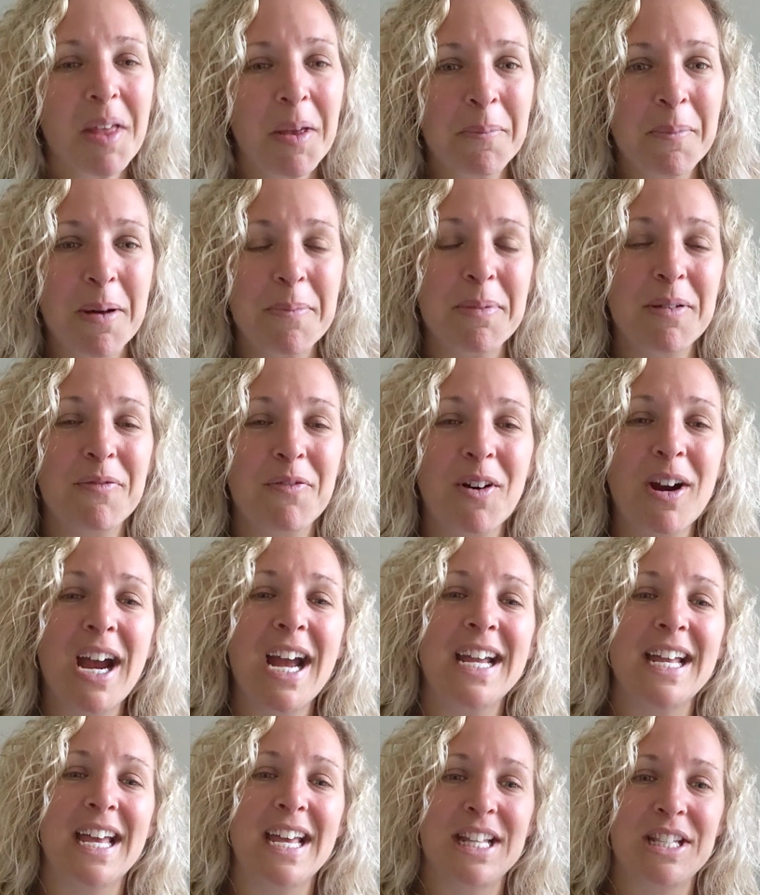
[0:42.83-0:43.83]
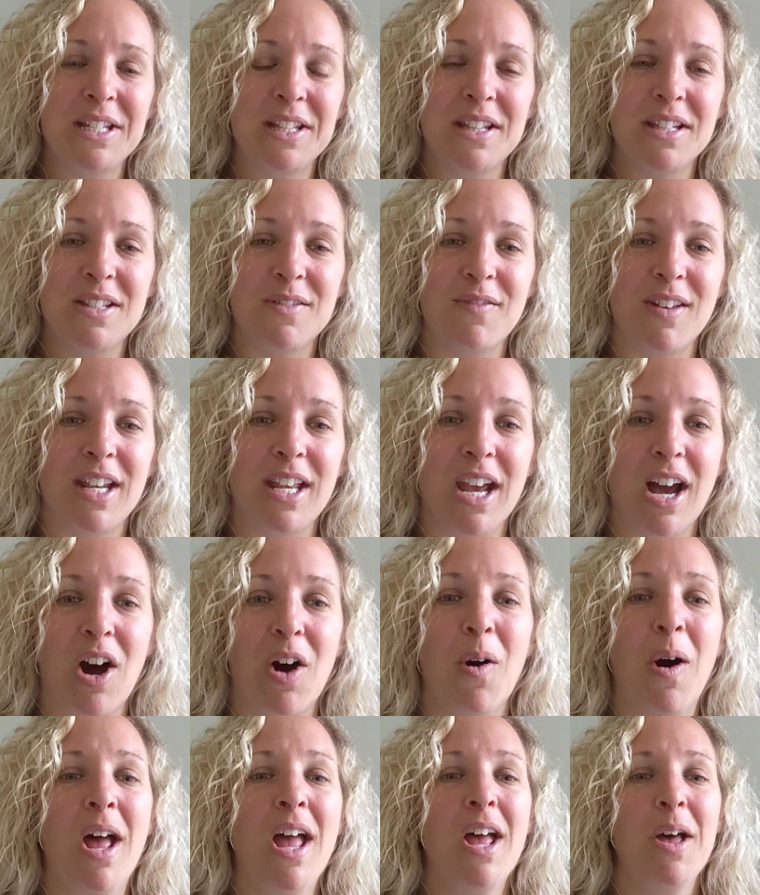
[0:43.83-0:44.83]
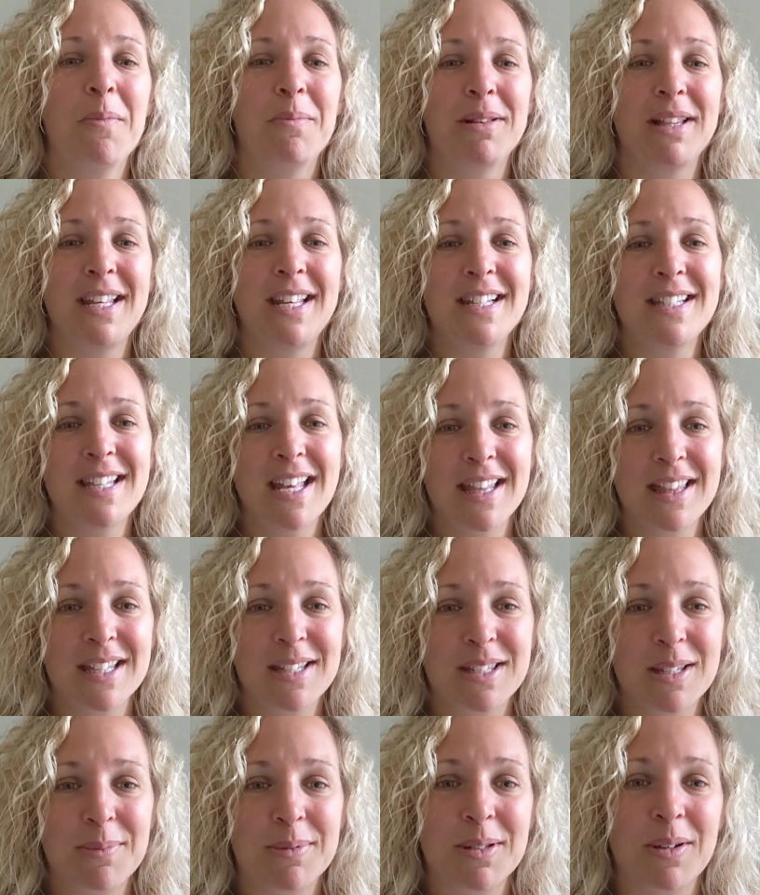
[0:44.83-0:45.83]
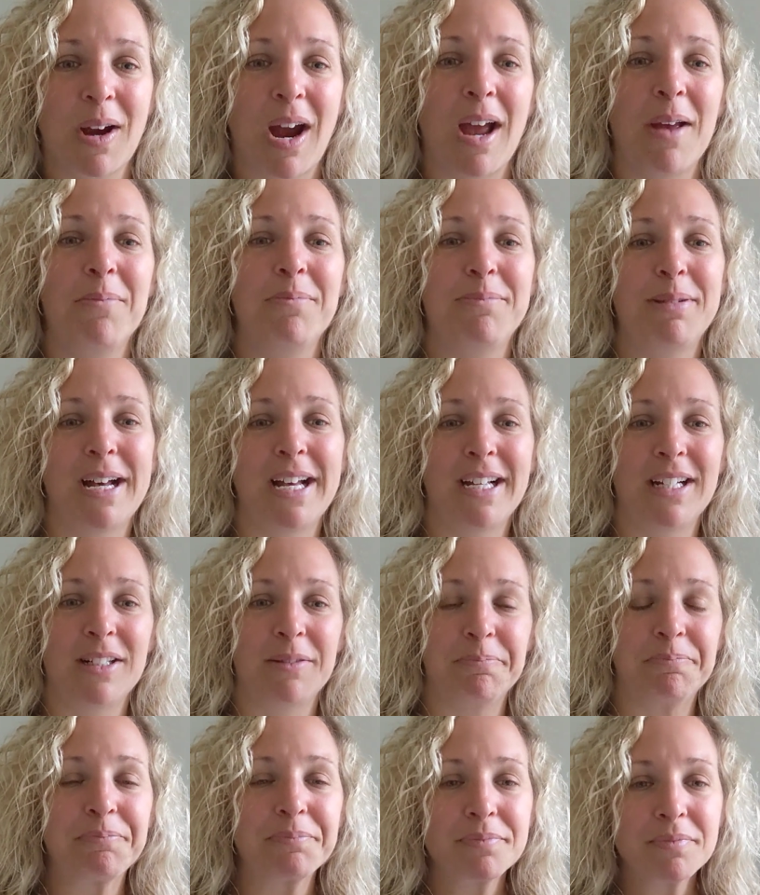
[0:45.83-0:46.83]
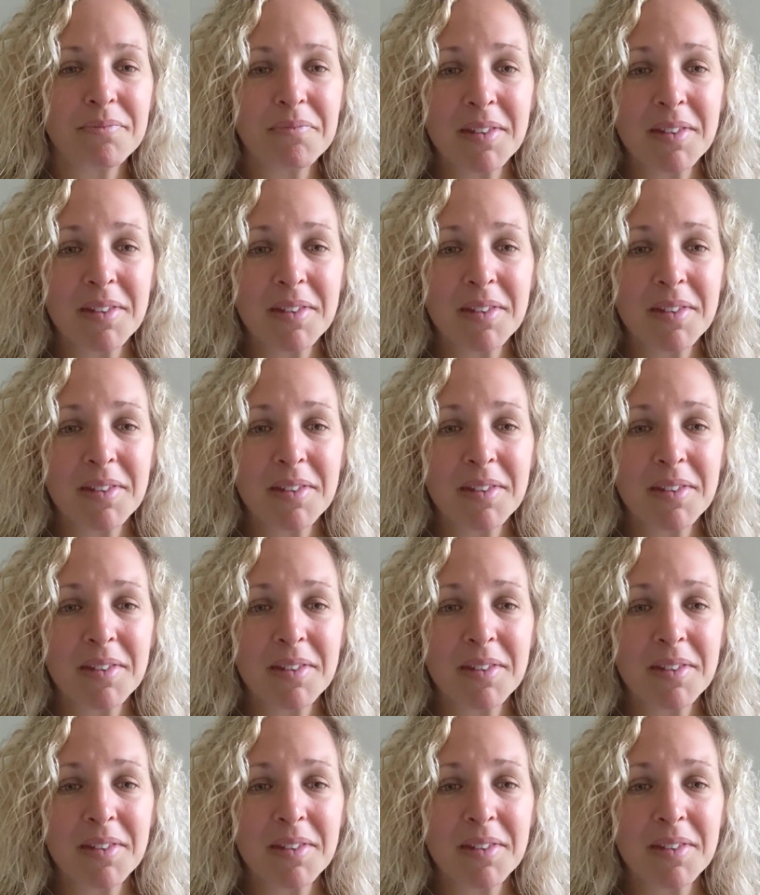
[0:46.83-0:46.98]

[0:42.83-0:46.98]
But before I get into this video, please hit the subscribe button,